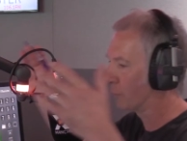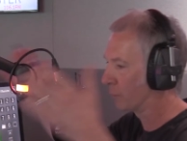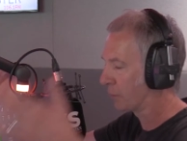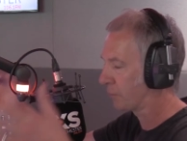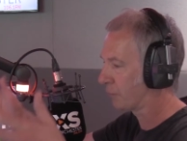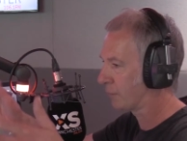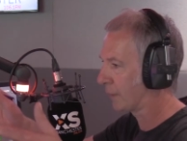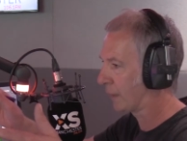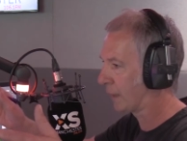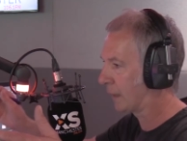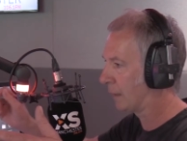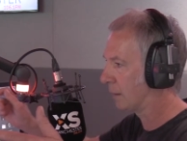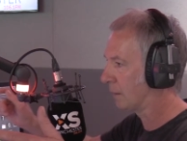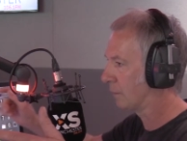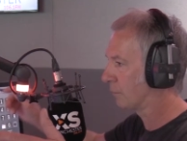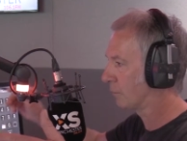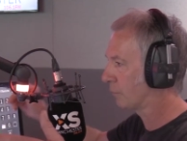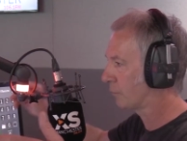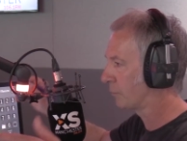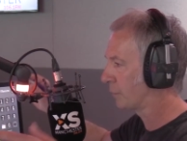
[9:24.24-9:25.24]
going to say
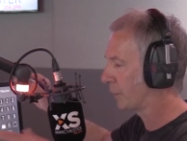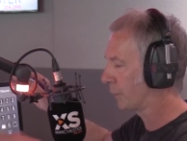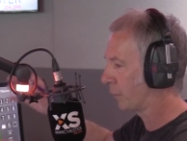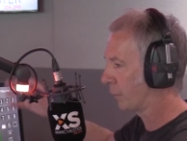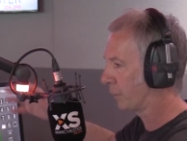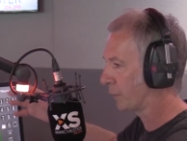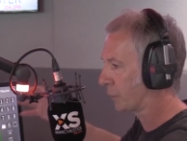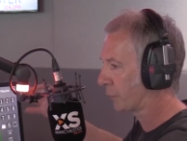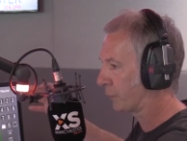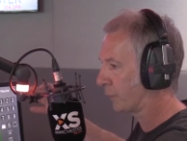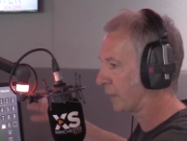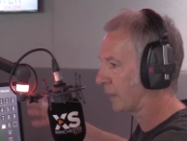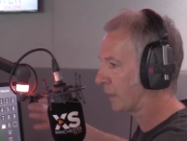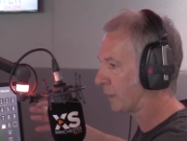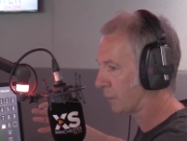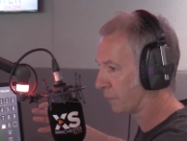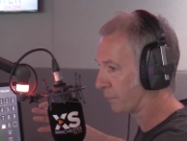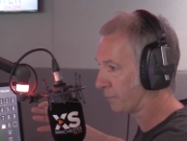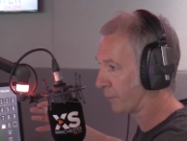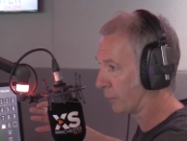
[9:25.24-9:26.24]
somebody had already
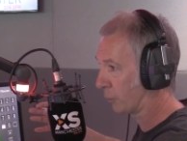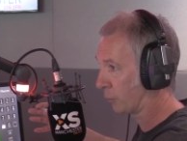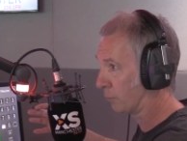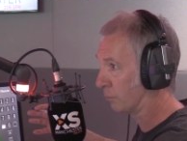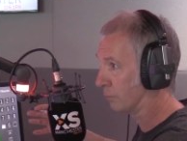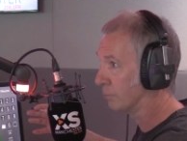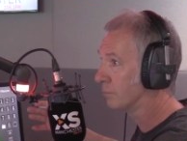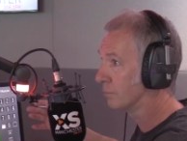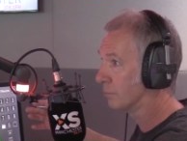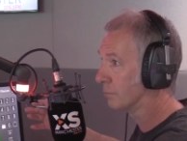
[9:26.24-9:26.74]
created the film